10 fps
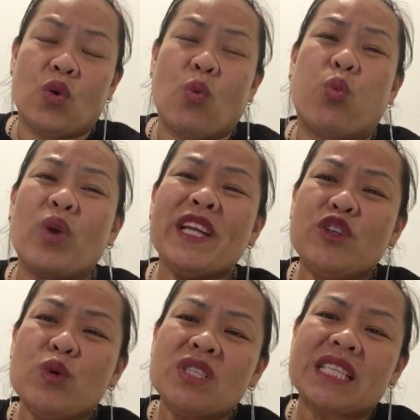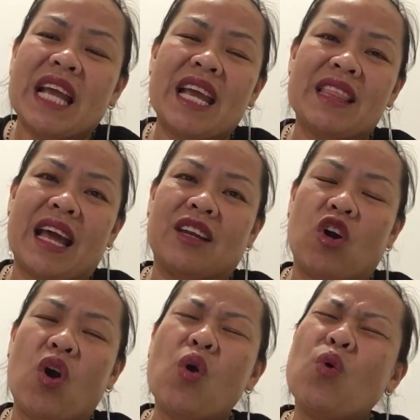we do say that,
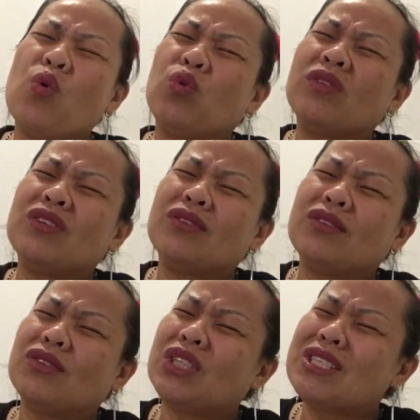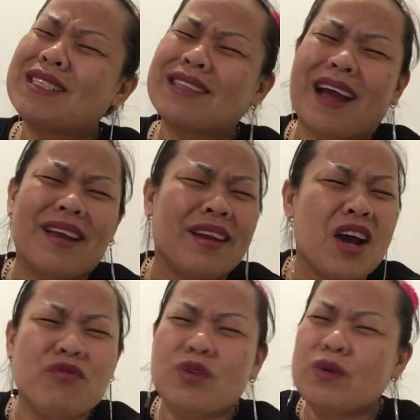oh, Jesus, I
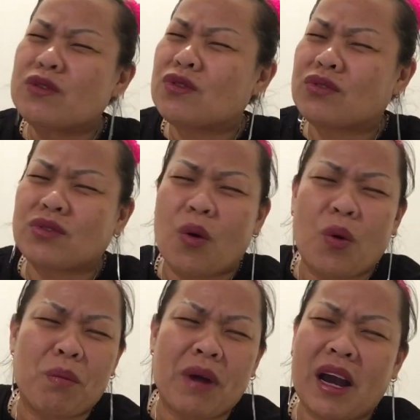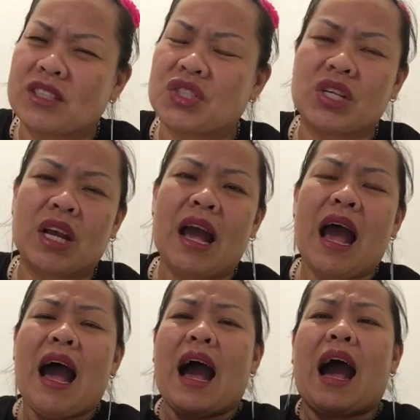love you so much.
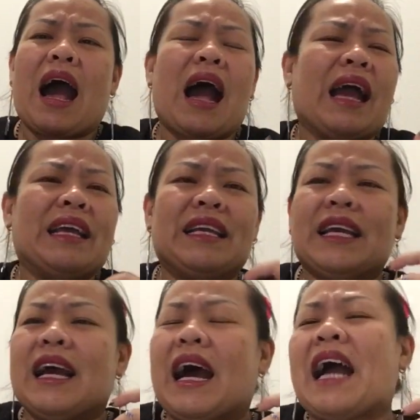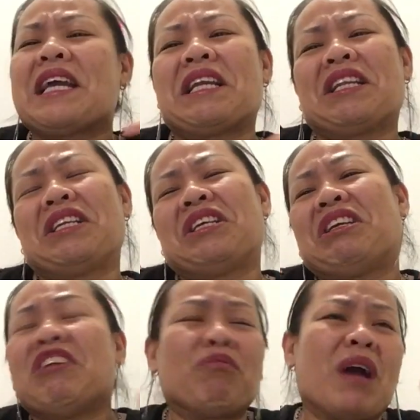I can
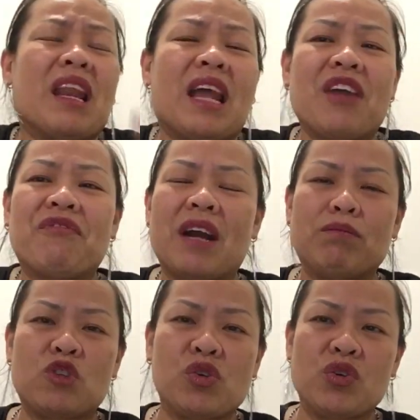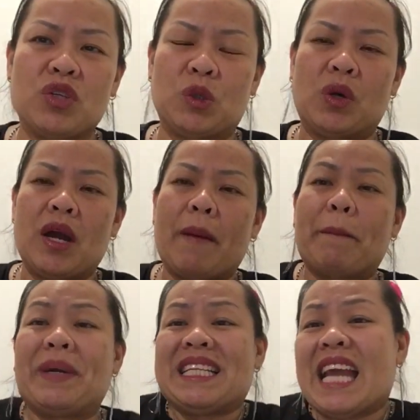give my life up to you.
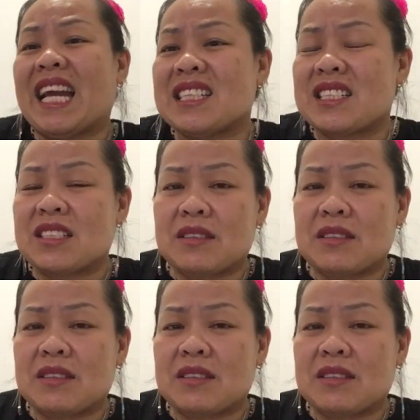But yet,